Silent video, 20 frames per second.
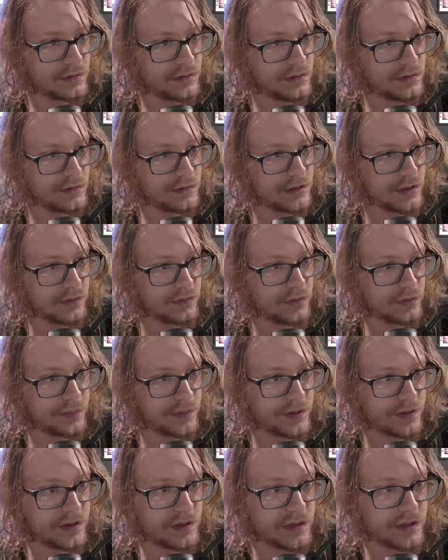That will be
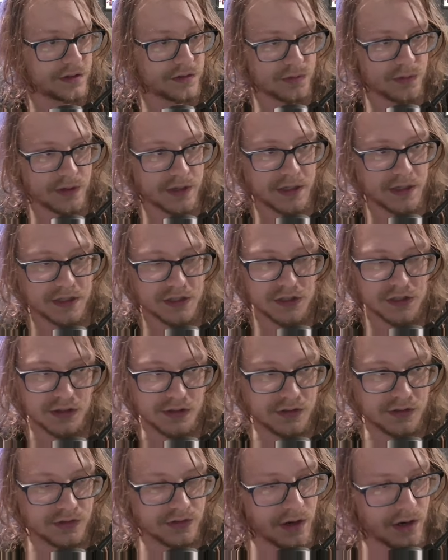the next one, actually.
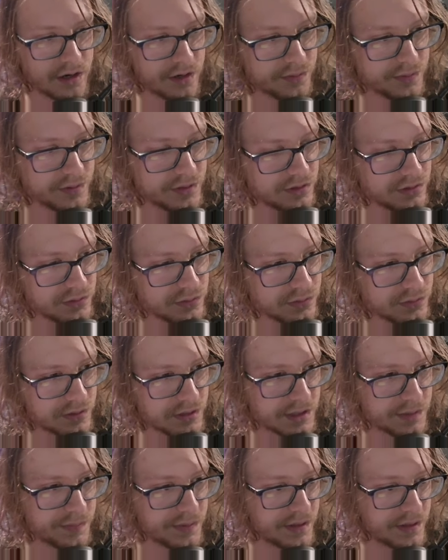Sorry, we do worry
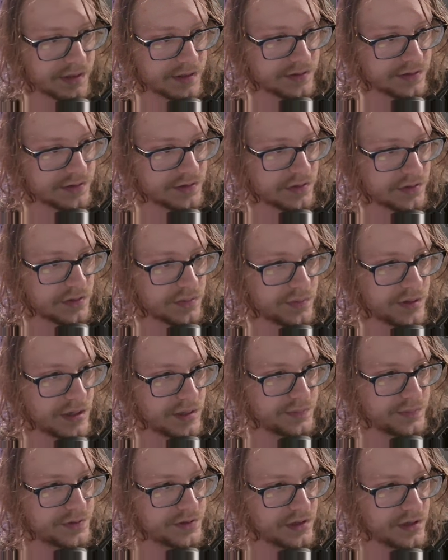about it. So it
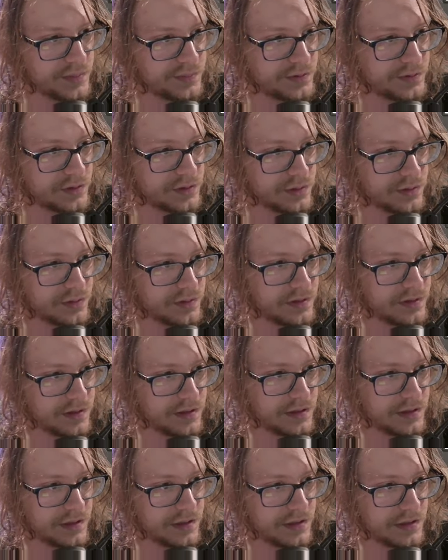pops up to
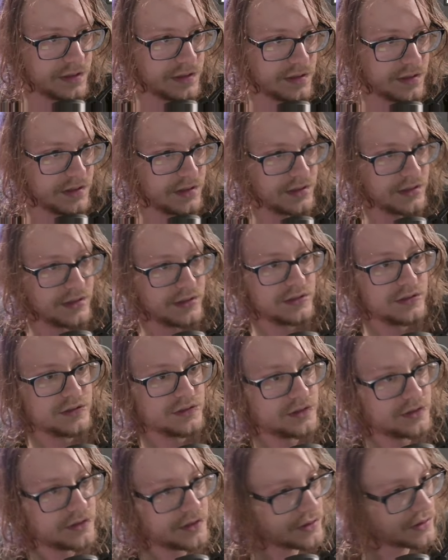the
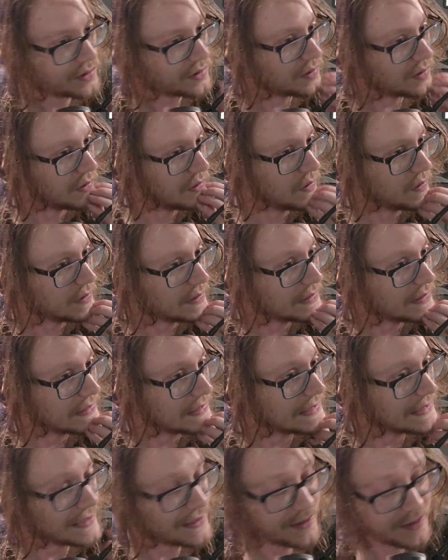2,
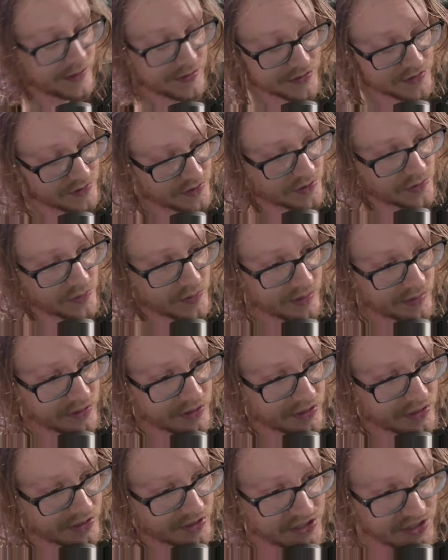and this is why
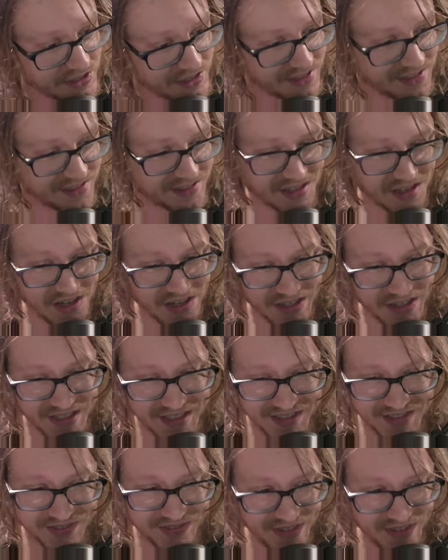recursion is hard.
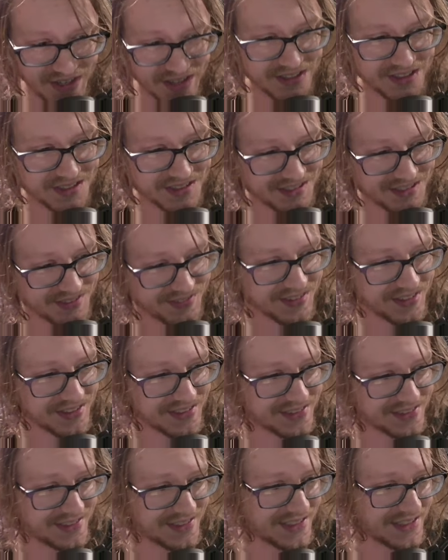It's very
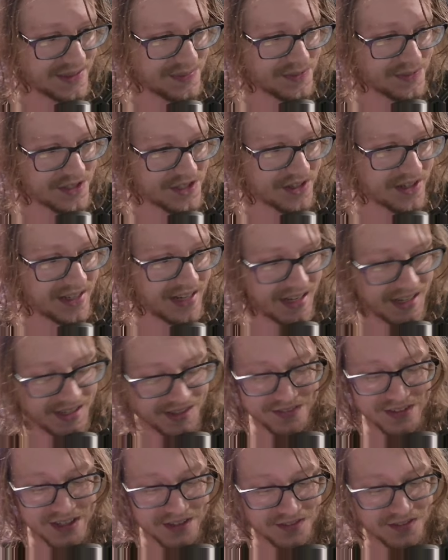difficult to keep straight. I
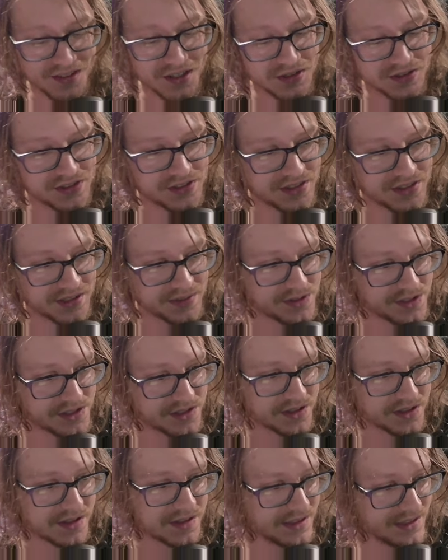even have notes, and I'm
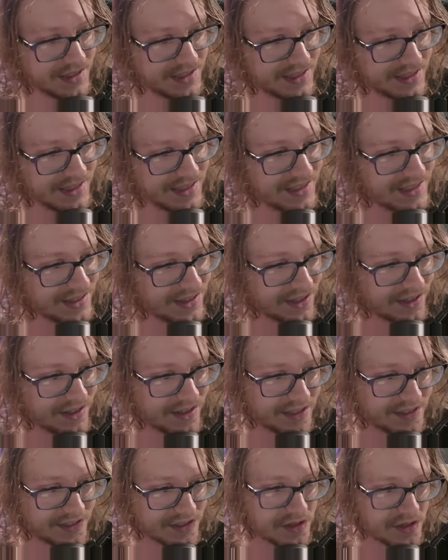still...
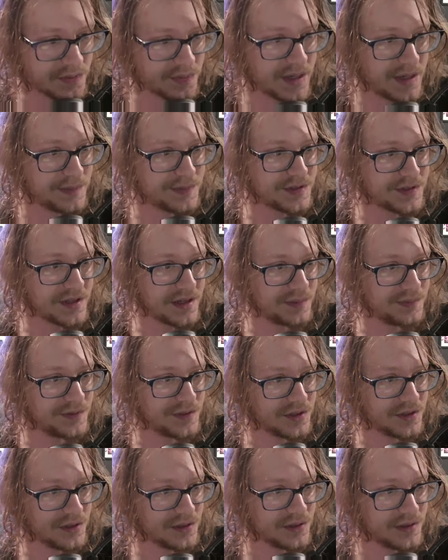Alright, so it pops up
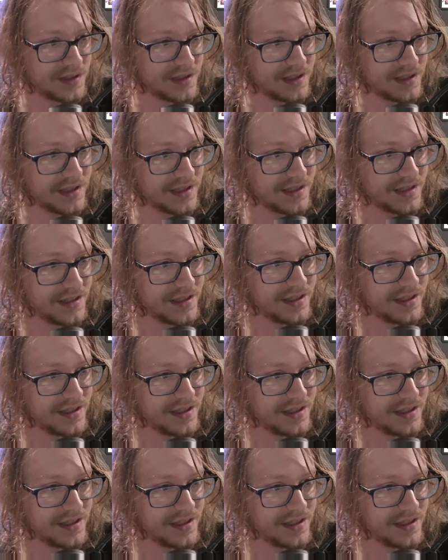to the